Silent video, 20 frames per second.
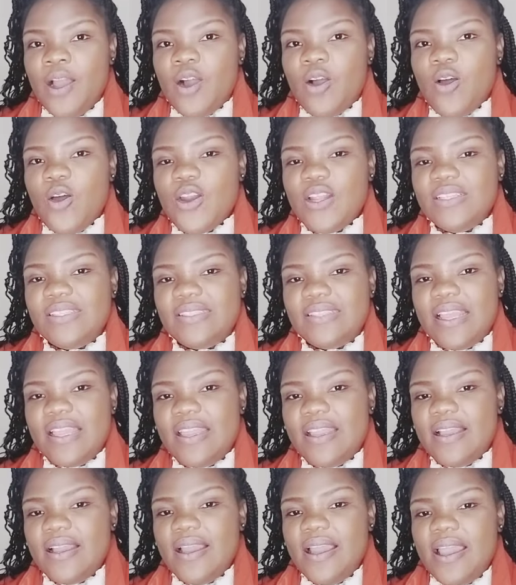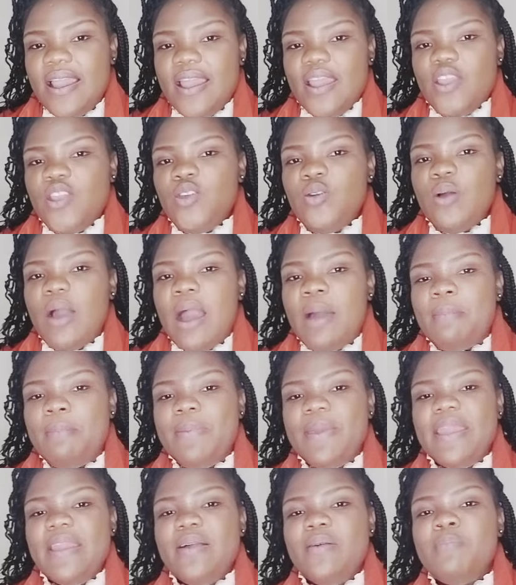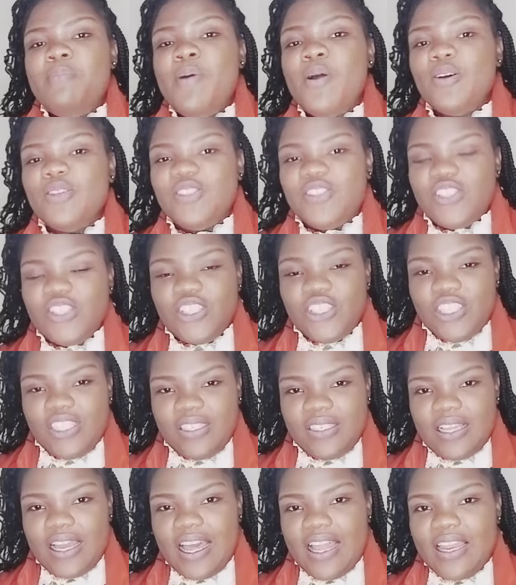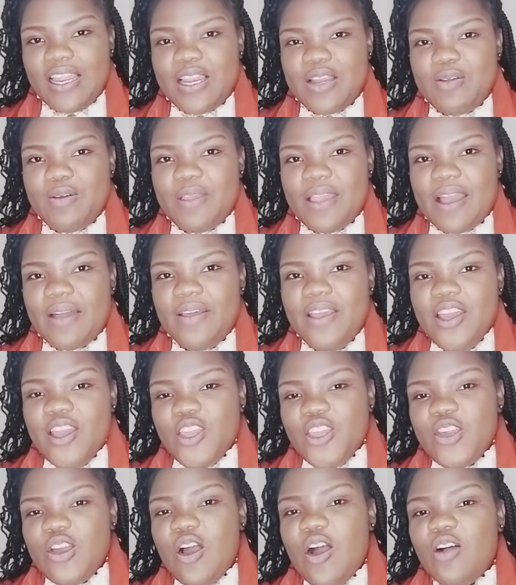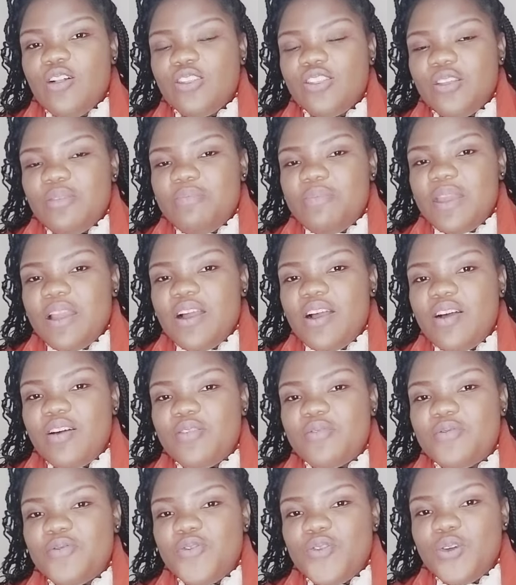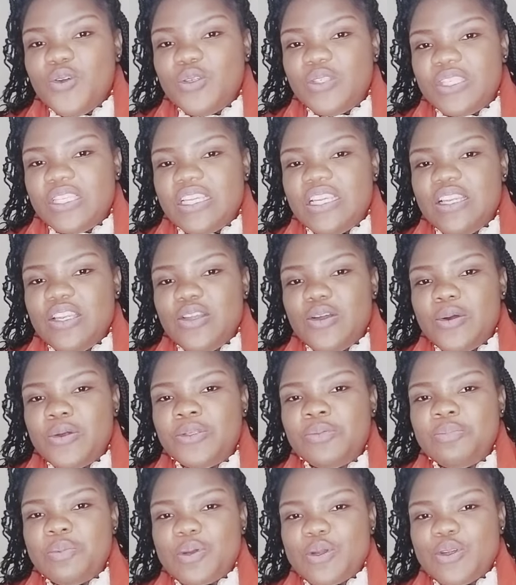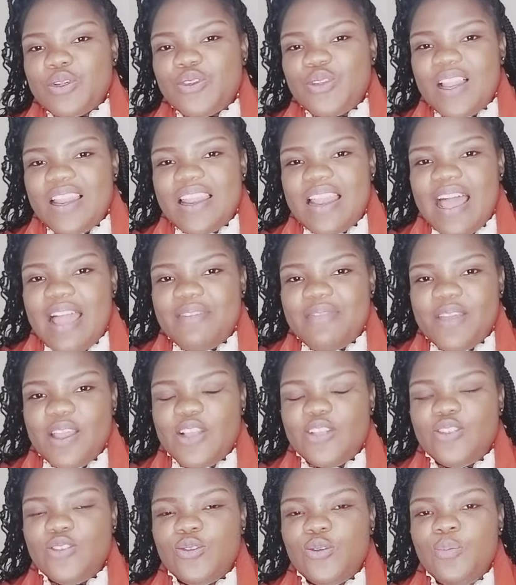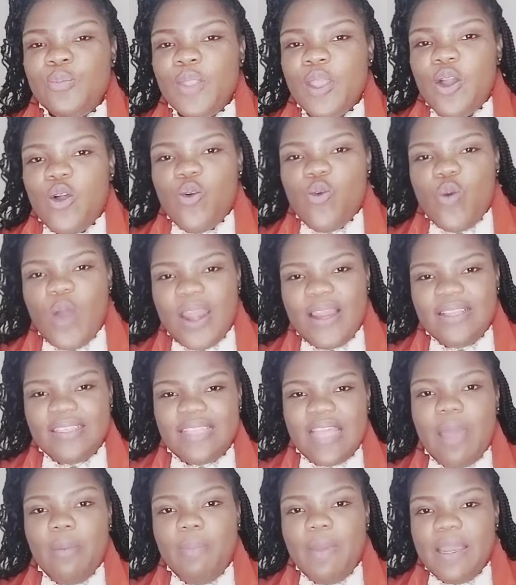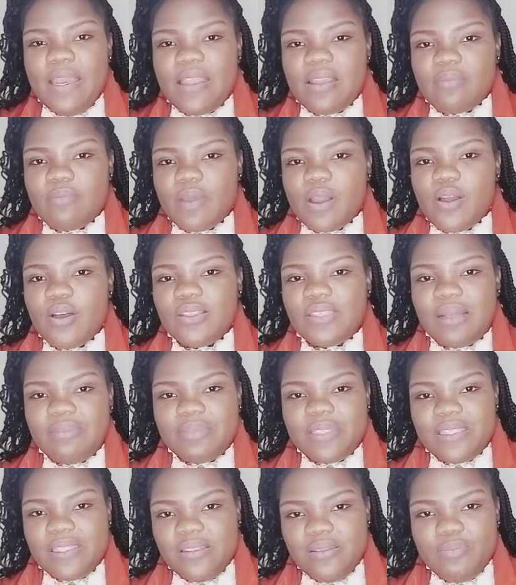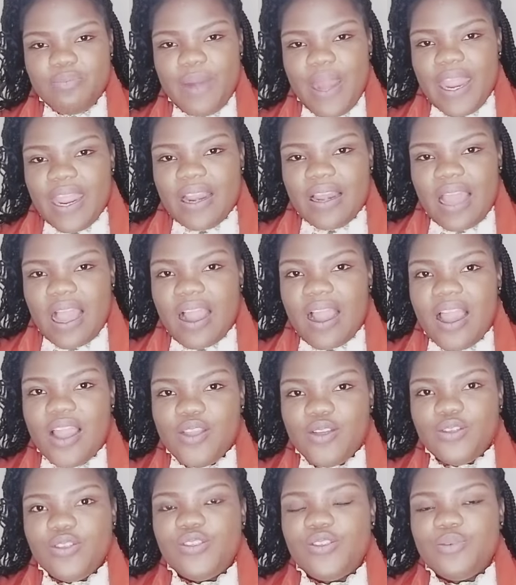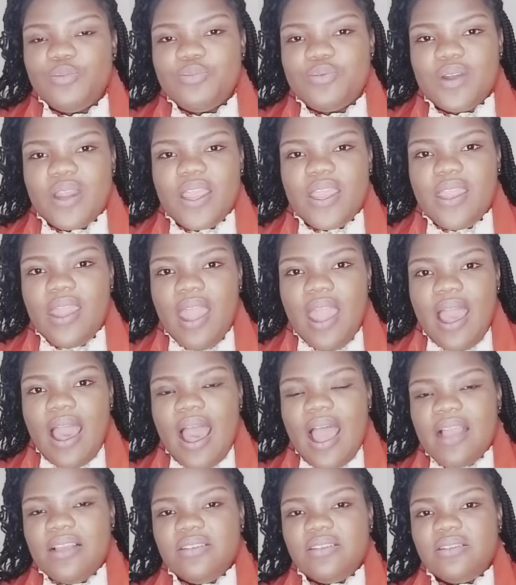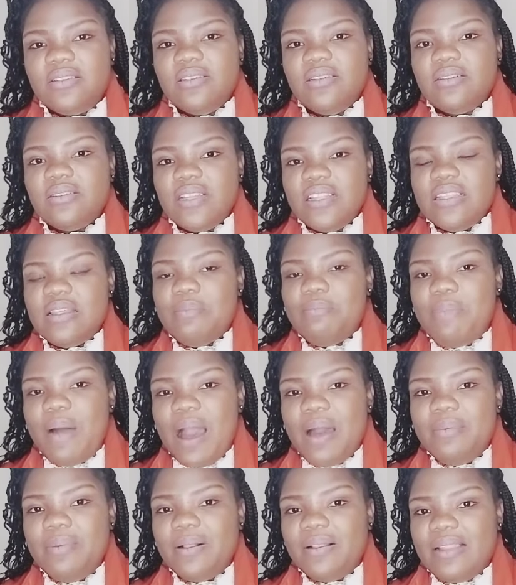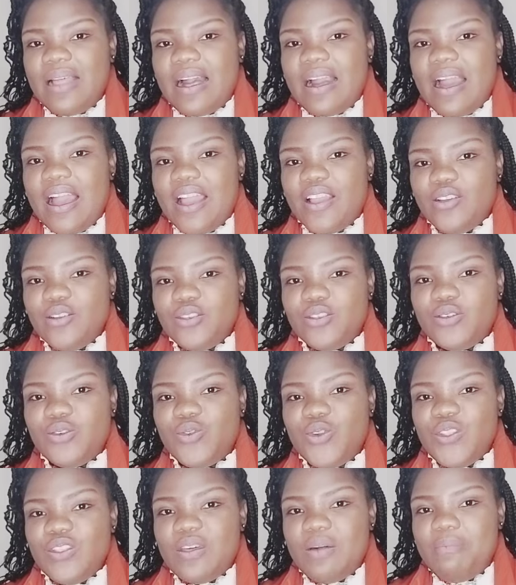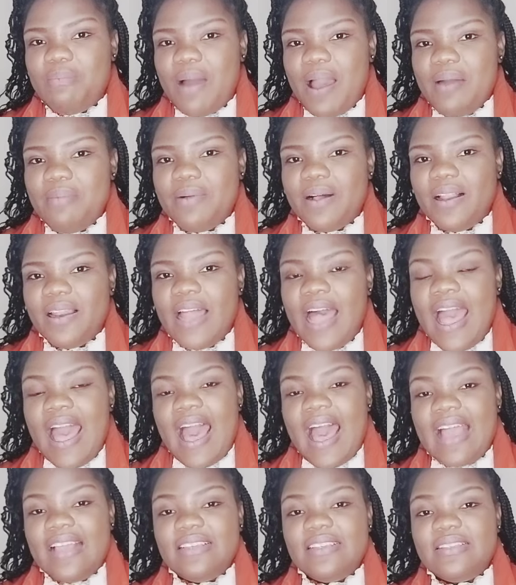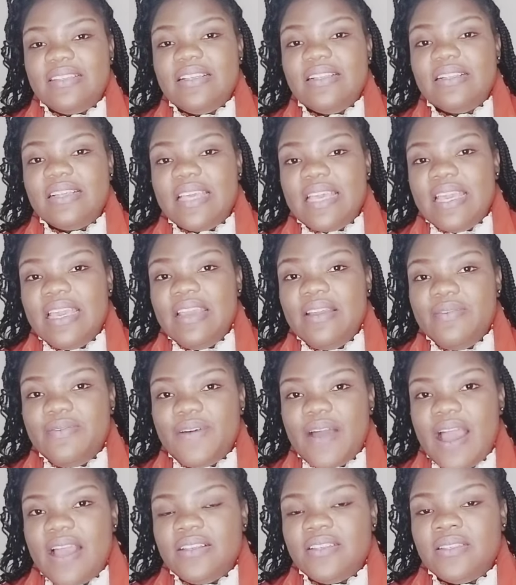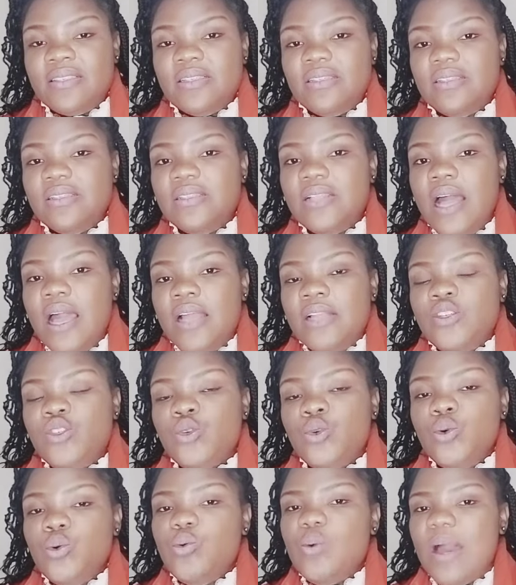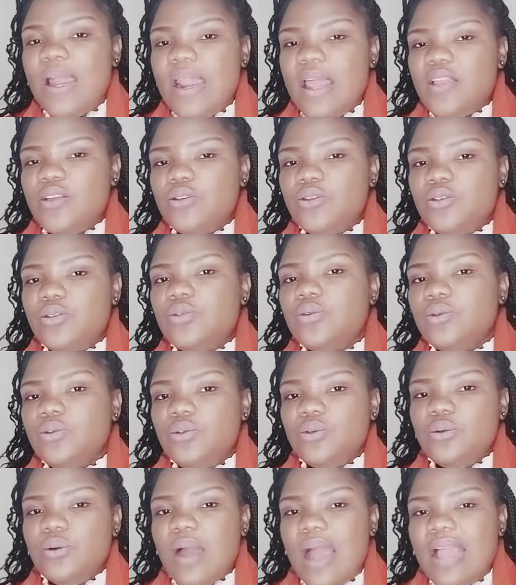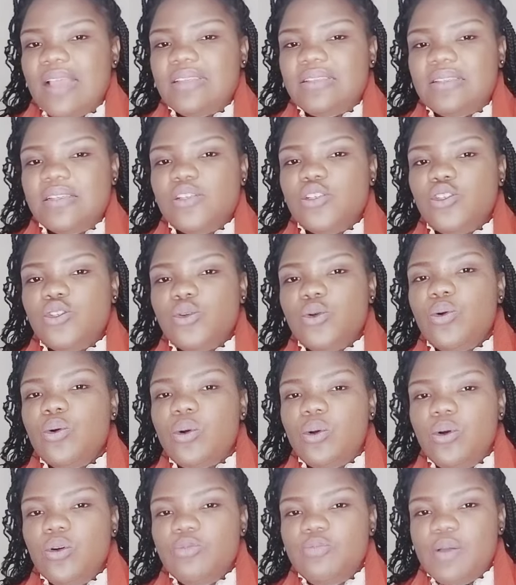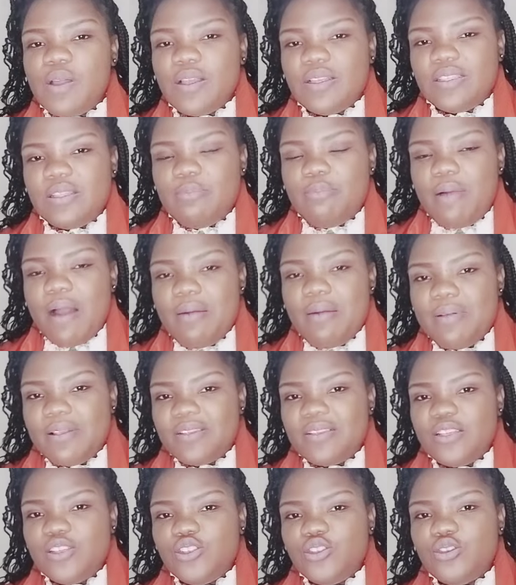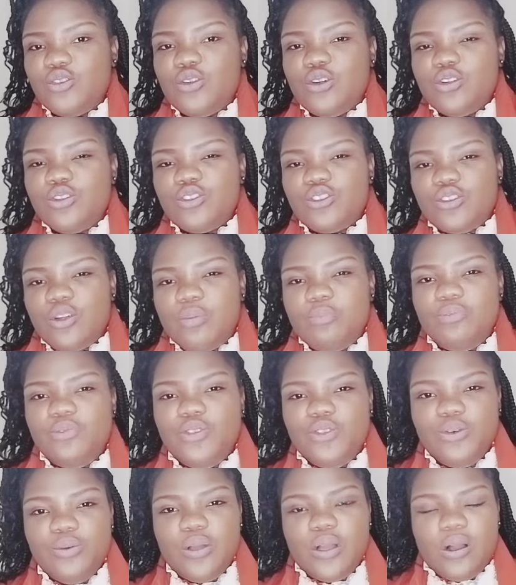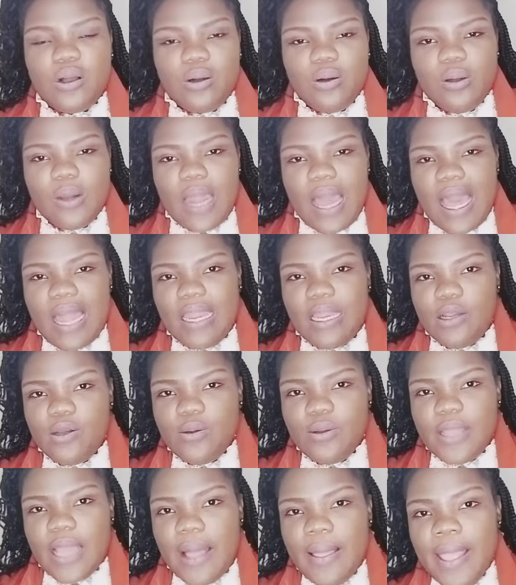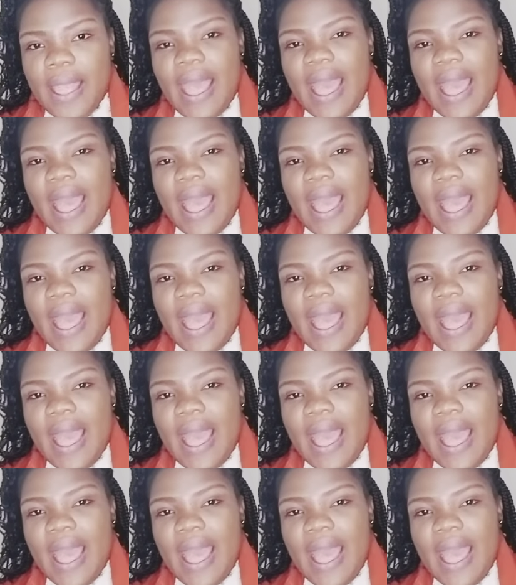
God is saying, you are being positioned, hallelujah. You're also being confused in your spiritual life as to what is happening, because I'm still praying like I used to pray. I still read the Bible like I used to read the Bible. I still give. I still do what I used to do. I still do good, because the Bible says do not stop doing good, hallelujah.